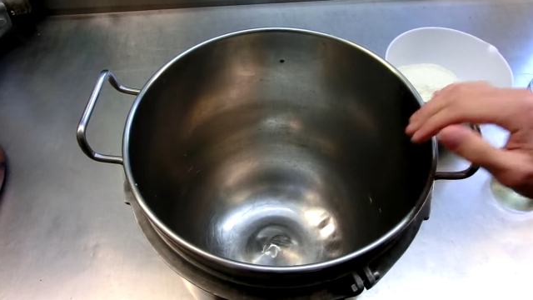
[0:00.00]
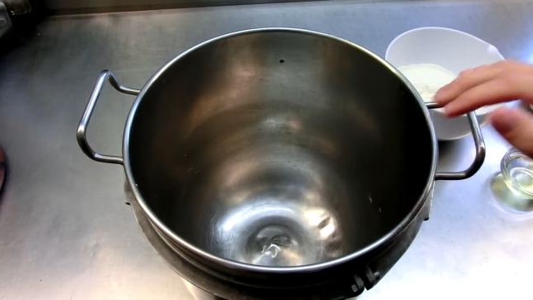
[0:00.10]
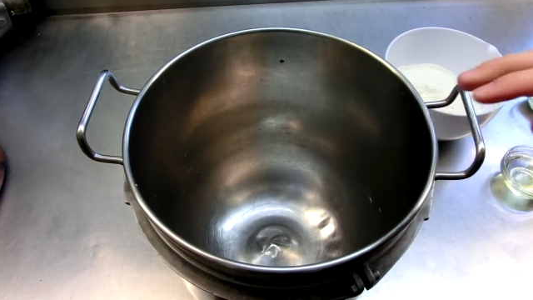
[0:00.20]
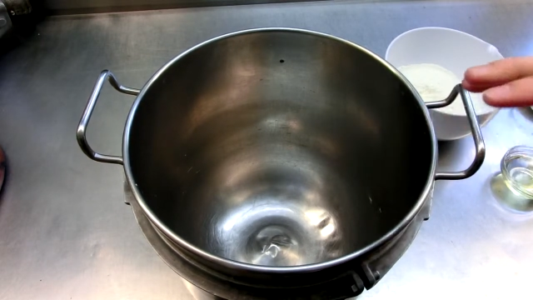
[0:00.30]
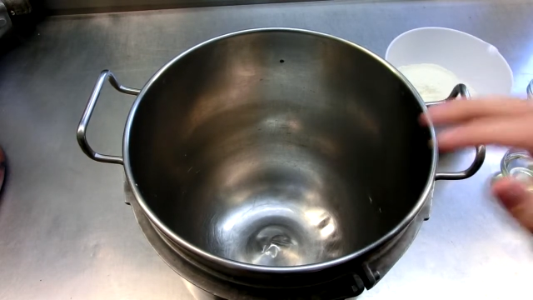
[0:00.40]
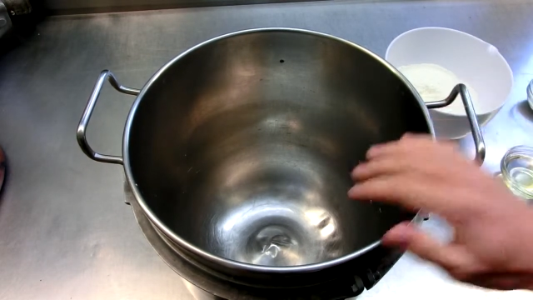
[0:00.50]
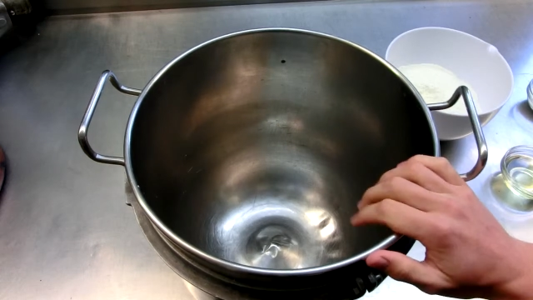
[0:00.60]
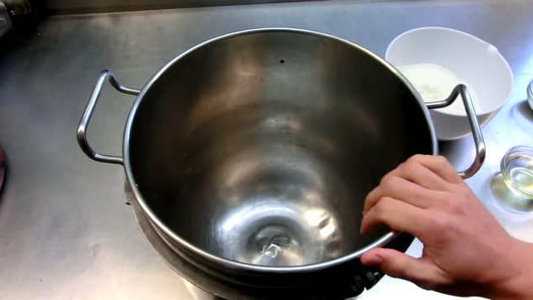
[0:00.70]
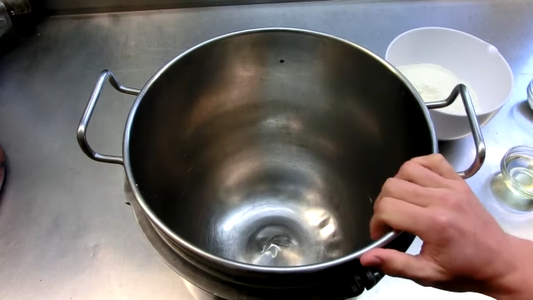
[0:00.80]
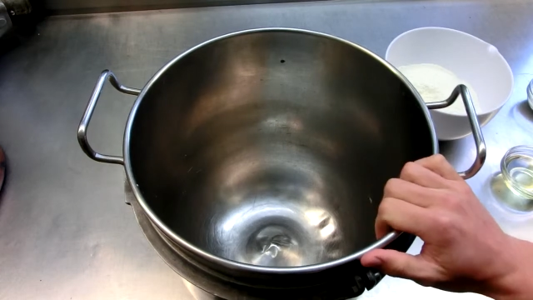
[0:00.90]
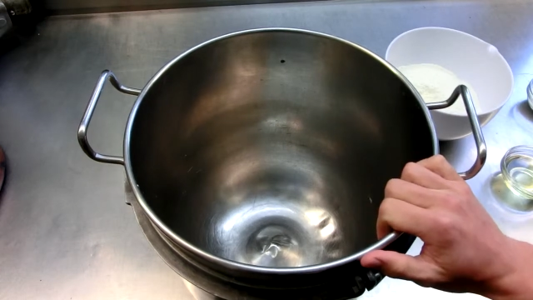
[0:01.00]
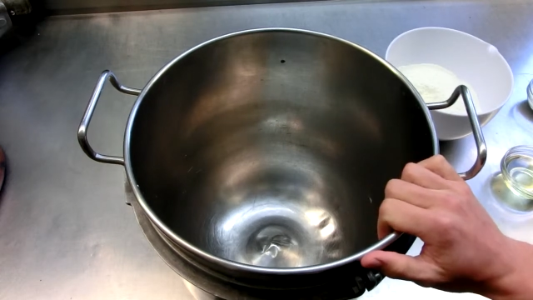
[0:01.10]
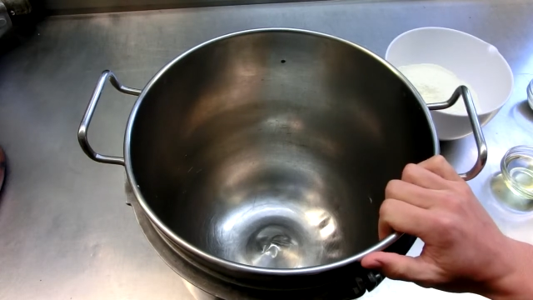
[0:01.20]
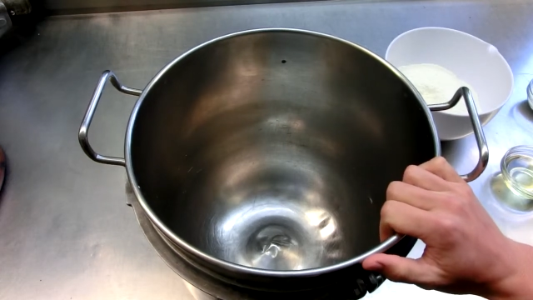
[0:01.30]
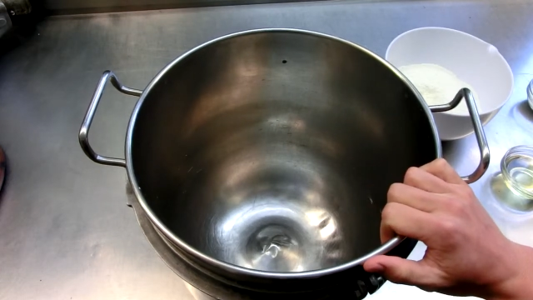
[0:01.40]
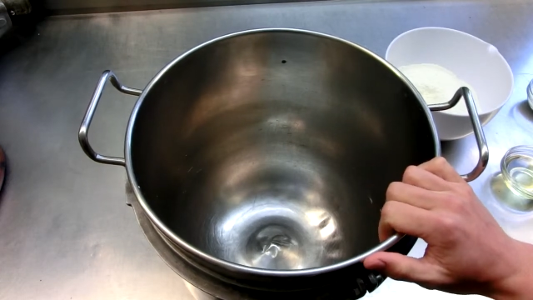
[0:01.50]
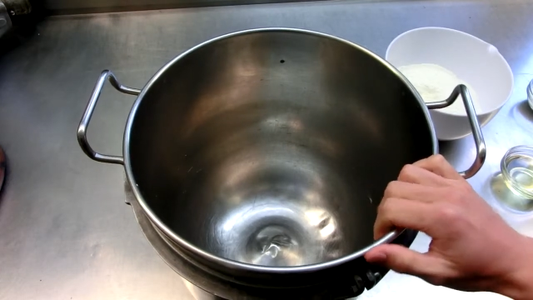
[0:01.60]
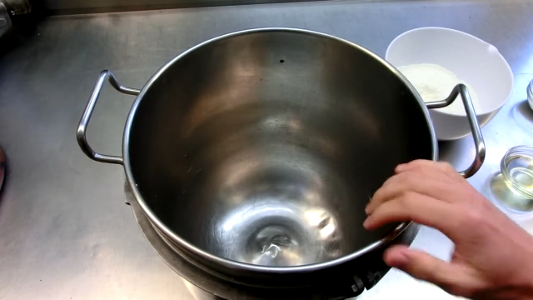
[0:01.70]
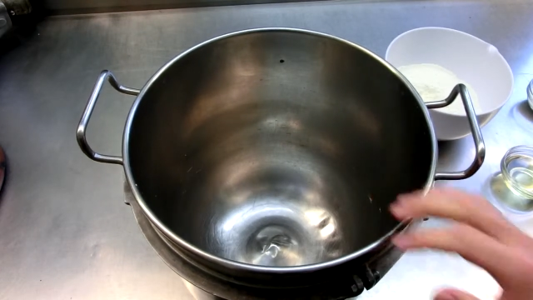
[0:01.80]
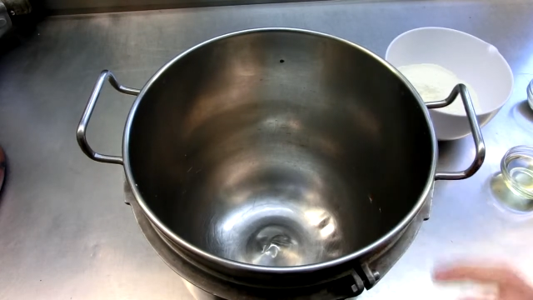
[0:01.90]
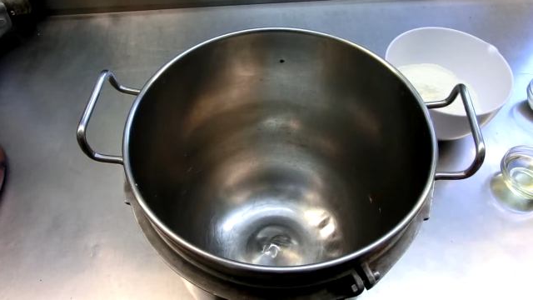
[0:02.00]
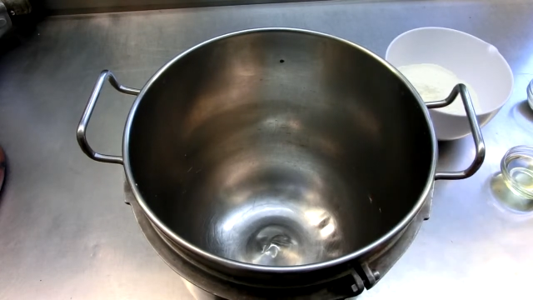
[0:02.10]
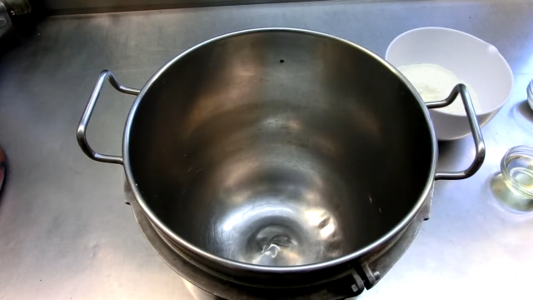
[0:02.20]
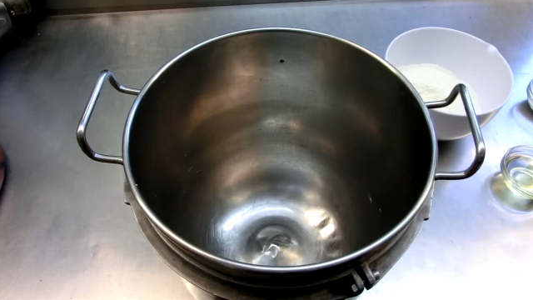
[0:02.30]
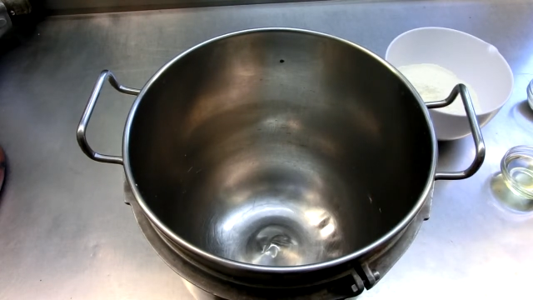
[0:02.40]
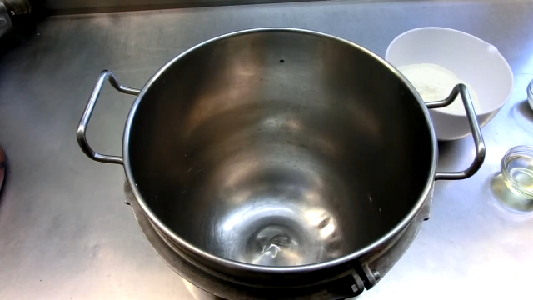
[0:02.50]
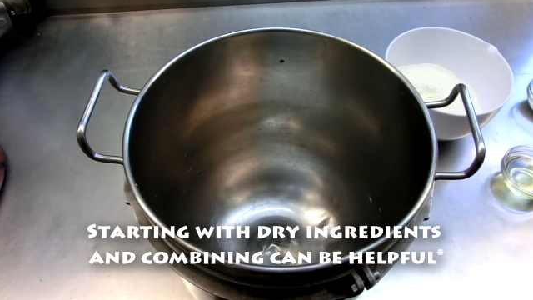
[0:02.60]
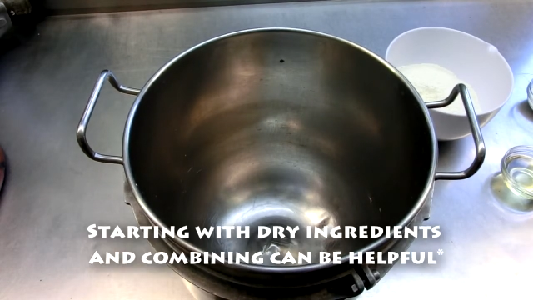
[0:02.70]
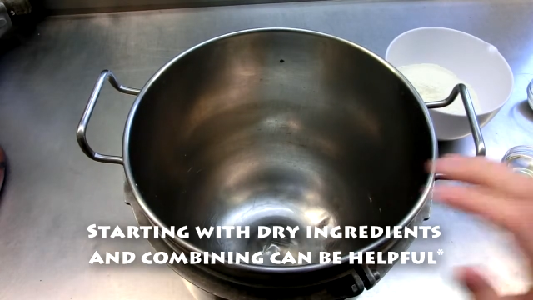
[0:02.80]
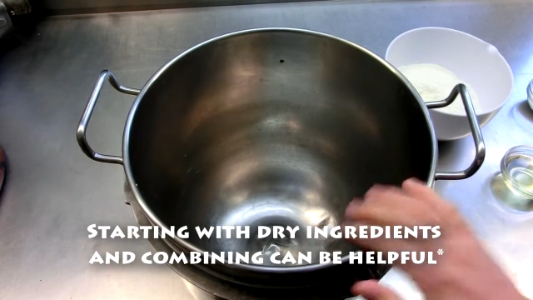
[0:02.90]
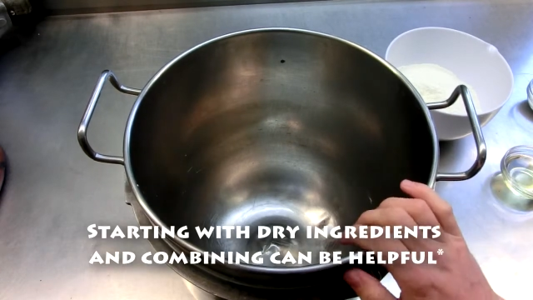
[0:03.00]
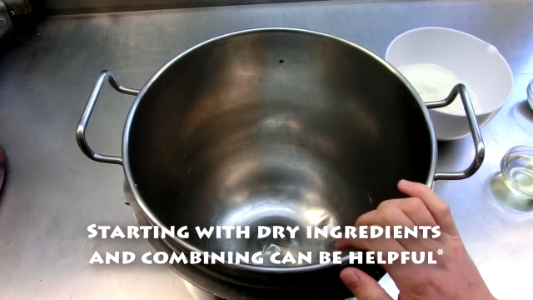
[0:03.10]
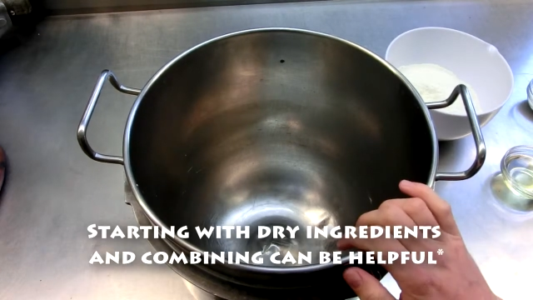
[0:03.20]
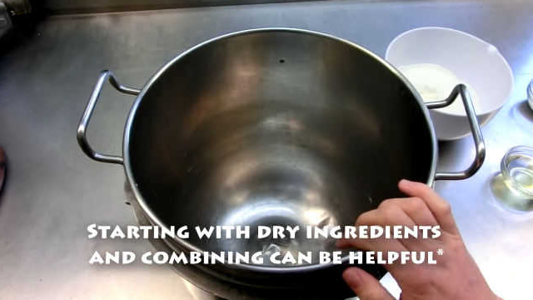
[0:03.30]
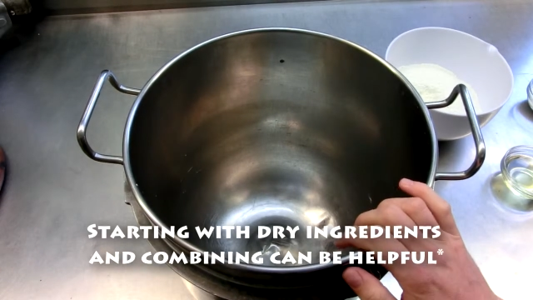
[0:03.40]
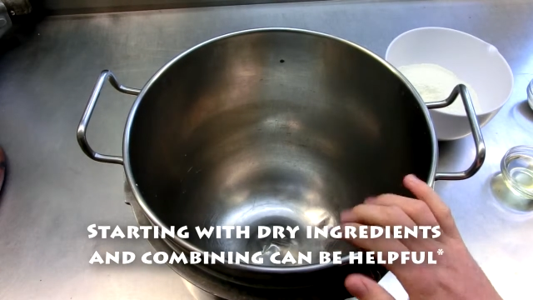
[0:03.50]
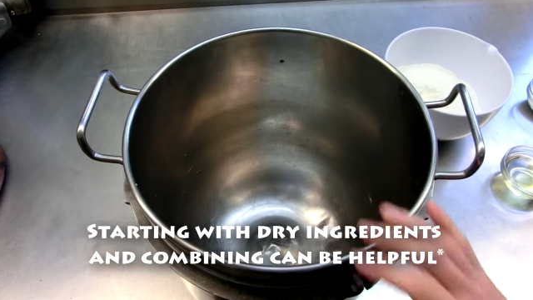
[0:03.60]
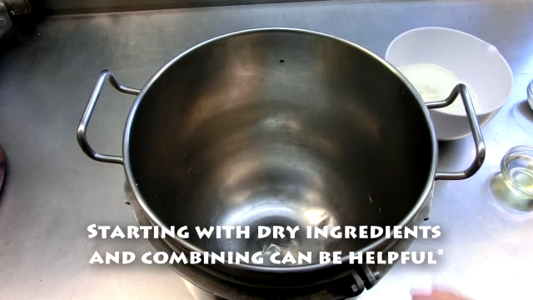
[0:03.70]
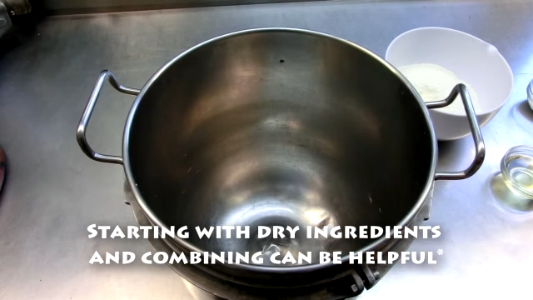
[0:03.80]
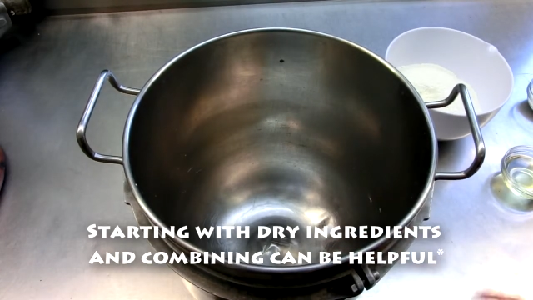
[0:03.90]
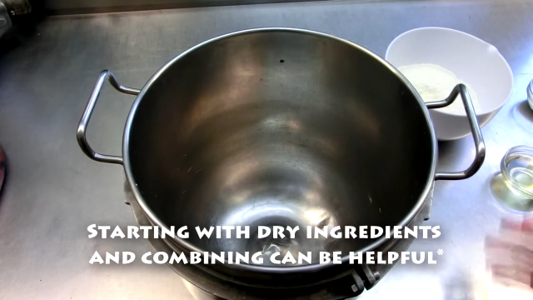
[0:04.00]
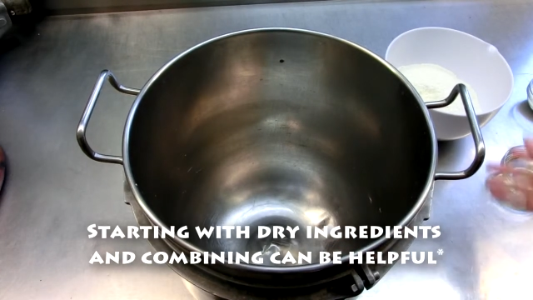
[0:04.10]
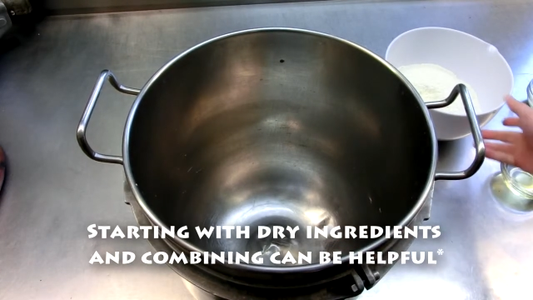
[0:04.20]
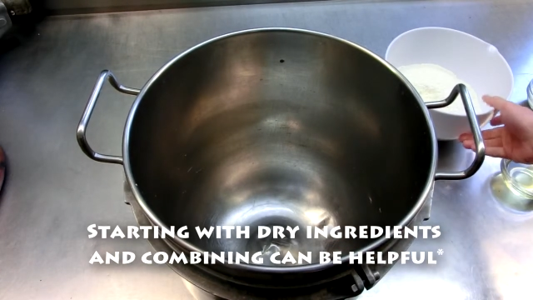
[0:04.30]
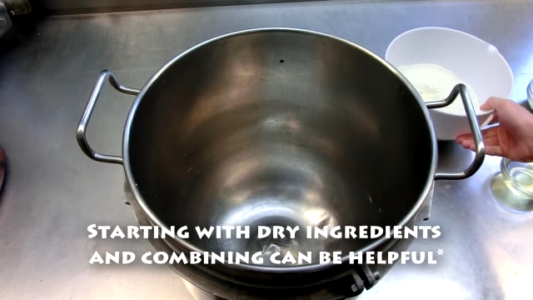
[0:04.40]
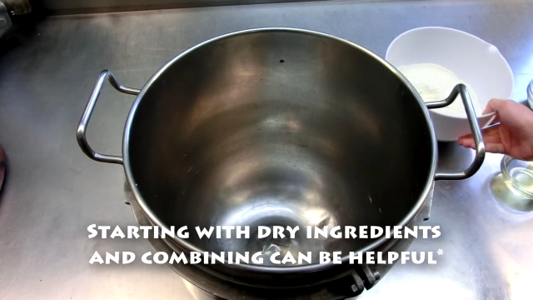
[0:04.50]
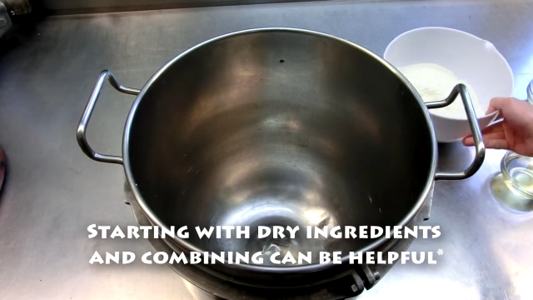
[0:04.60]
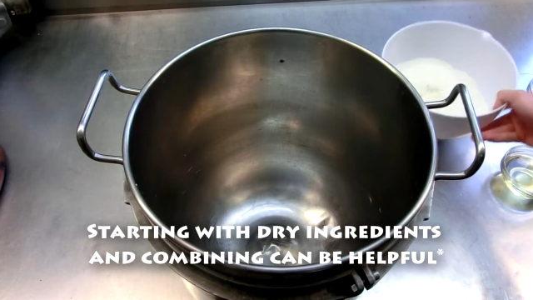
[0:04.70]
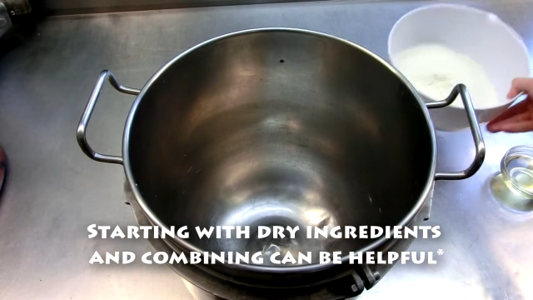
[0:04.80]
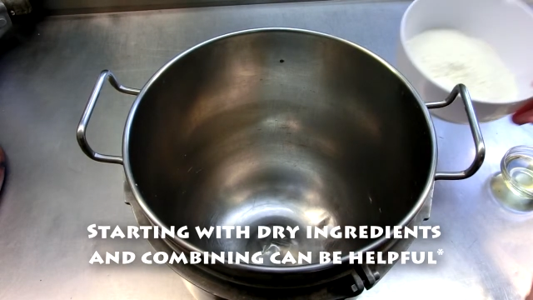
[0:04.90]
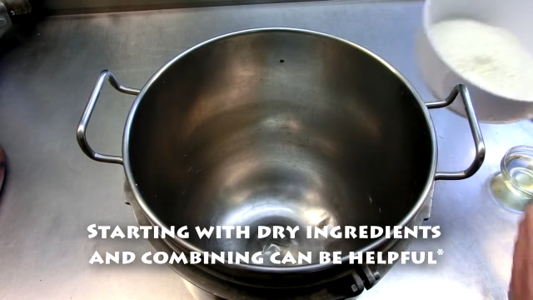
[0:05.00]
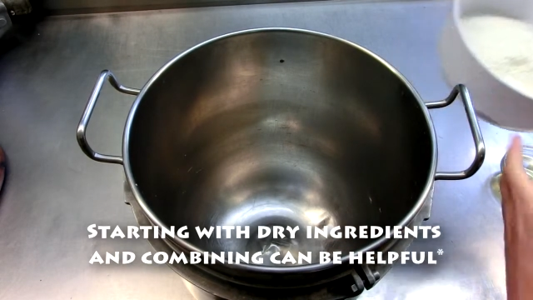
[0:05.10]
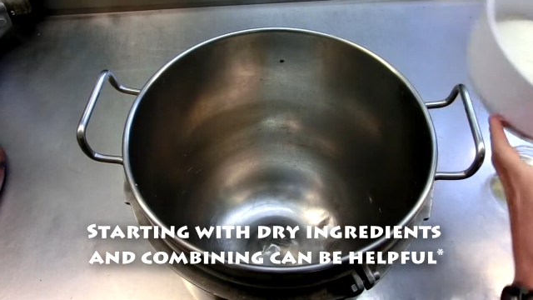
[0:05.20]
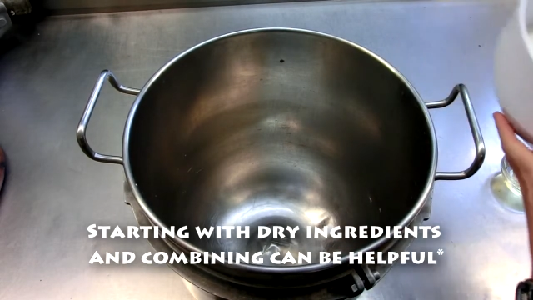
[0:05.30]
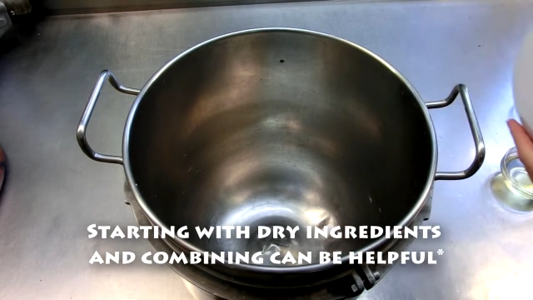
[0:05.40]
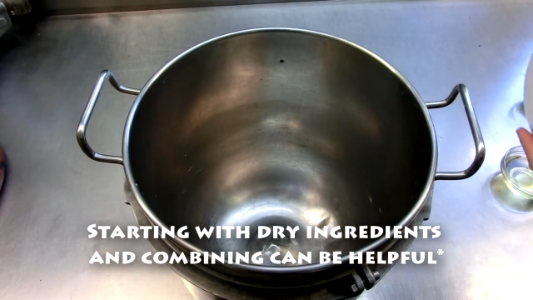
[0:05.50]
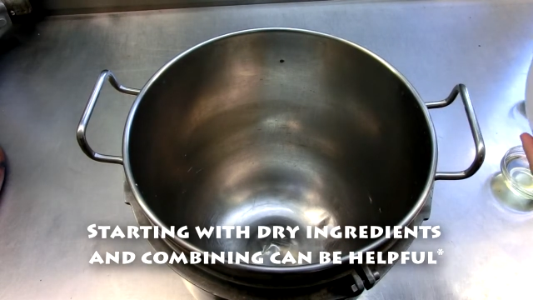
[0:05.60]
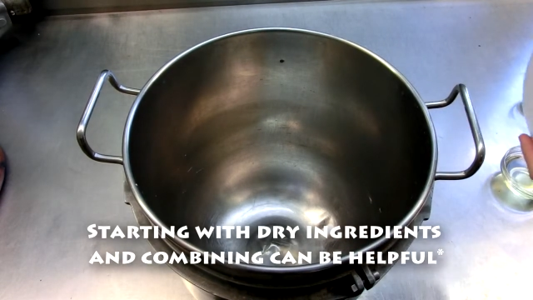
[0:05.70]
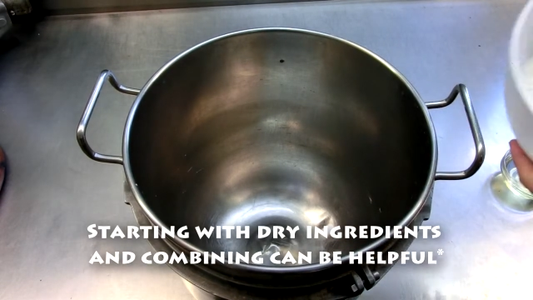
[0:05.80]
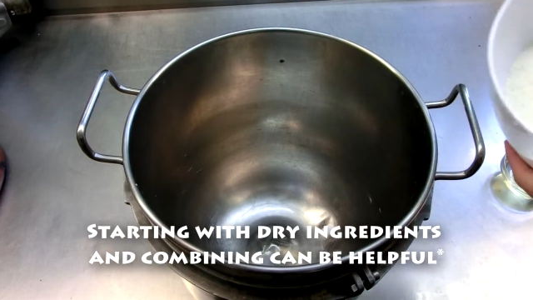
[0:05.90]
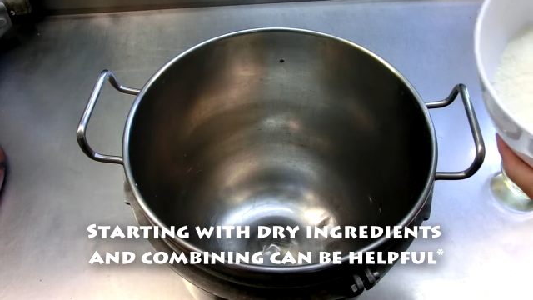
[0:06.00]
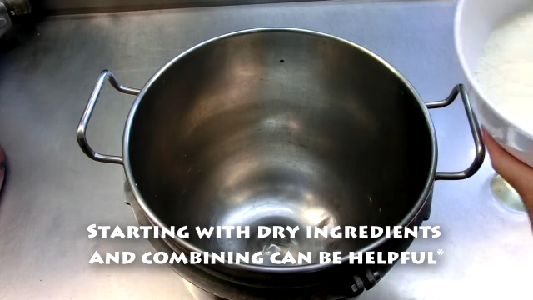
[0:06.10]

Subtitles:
[unreadable: no face in view]